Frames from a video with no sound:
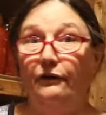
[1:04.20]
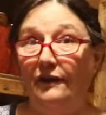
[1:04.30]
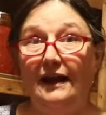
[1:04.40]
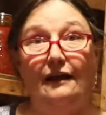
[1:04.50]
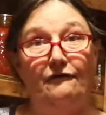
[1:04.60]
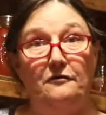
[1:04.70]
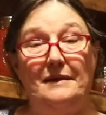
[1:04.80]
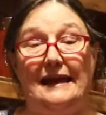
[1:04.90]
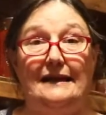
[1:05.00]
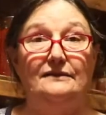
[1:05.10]
thing for
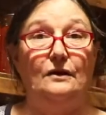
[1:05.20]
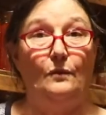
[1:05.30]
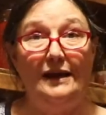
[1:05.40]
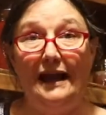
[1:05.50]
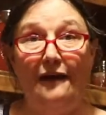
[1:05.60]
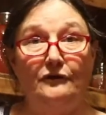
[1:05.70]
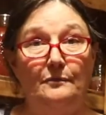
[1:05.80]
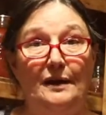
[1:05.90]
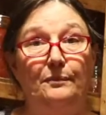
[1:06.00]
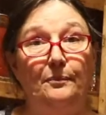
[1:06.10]
me. So we have to
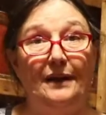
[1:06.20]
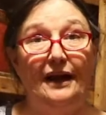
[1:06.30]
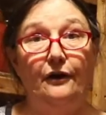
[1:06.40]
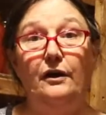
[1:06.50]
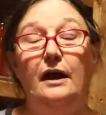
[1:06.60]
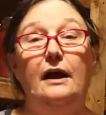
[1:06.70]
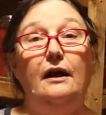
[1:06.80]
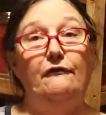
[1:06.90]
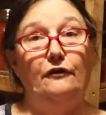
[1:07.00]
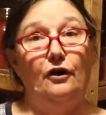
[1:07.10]
be prepared
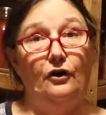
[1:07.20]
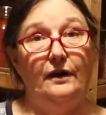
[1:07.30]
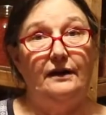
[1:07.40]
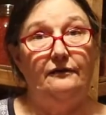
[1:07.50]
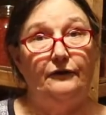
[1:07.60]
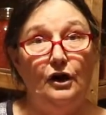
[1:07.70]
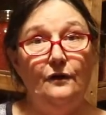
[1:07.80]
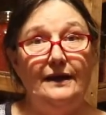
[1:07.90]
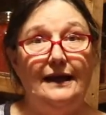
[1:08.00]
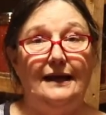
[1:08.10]
for
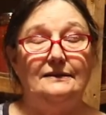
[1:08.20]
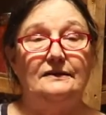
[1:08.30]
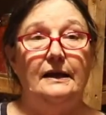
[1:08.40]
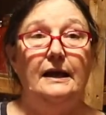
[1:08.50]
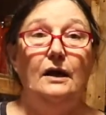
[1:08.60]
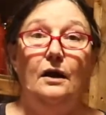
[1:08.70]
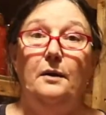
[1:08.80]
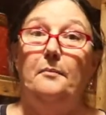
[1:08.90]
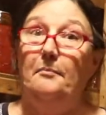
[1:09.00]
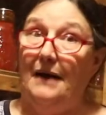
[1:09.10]
hurricanes.
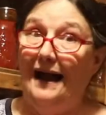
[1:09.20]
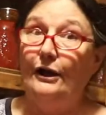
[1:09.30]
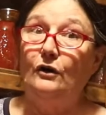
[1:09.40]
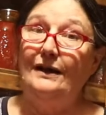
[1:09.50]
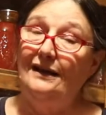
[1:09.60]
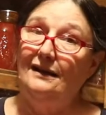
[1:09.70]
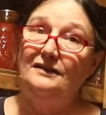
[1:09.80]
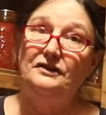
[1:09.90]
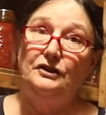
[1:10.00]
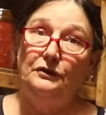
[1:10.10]
Michael hit
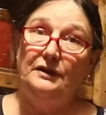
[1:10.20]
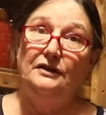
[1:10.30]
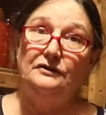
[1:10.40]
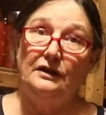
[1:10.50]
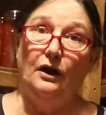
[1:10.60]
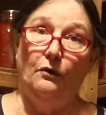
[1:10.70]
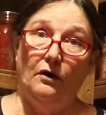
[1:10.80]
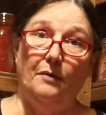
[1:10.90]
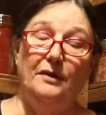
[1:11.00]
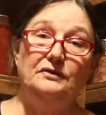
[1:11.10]
us 2 years ago, or
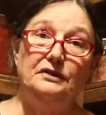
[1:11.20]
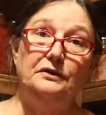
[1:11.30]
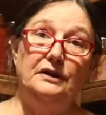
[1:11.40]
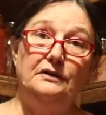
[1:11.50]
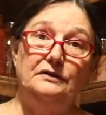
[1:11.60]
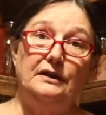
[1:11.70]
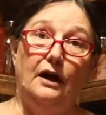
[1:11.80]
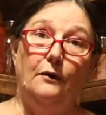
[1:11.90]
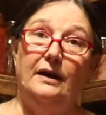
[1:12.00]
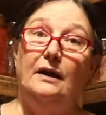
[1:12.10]
almost 2 years
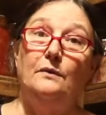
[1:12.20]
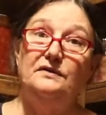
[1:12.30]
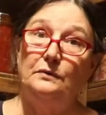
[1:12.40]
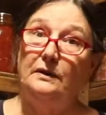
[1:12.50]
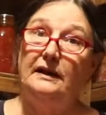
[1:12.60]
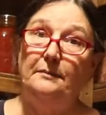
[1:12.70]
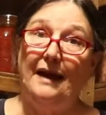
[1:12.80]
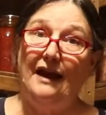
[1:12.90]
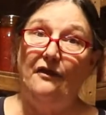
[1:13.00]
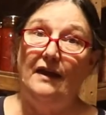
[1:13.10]
ago, and it was a really
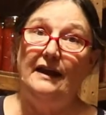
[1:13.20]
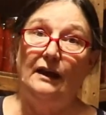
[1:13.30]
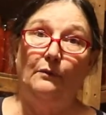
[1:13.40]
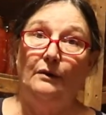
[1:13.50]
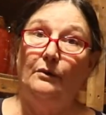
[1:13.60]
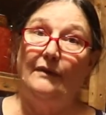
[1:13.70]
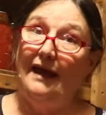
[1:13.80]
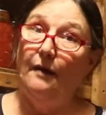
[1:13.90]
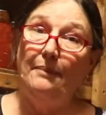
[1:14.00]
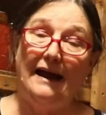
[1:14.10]
bad thing, and we were
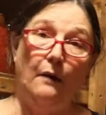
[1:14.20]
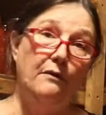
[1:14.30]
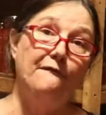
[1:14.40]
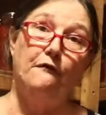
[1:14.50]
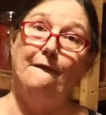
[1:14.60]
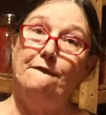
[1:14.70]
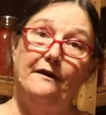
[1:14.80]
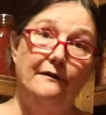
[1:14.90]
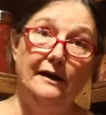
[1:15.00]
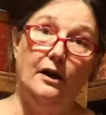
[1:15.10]
without power for a
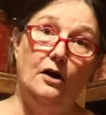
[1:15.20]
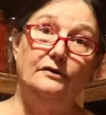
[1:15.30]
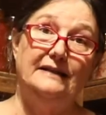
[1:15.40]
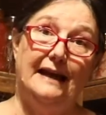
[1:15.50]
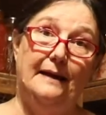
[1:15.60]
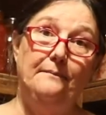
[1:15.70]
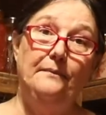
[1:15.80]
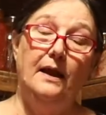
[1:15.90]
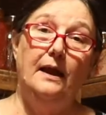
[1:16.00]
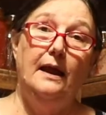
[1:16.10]
very long time.
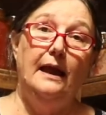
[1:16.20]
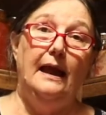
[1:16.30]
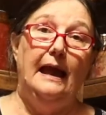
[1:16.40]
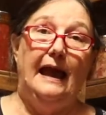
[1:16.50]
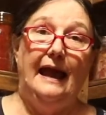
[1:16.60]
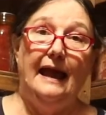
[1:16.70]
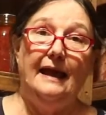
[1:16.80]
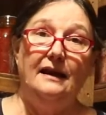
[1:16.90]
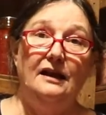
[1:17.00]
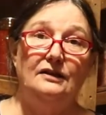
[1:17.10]

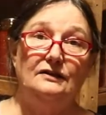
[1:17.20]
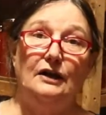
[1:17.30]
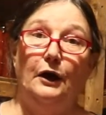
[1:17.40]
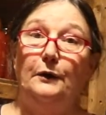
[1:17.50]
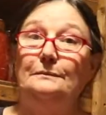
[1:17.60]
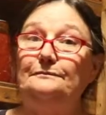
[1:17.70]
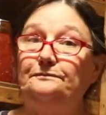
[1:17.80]
And so,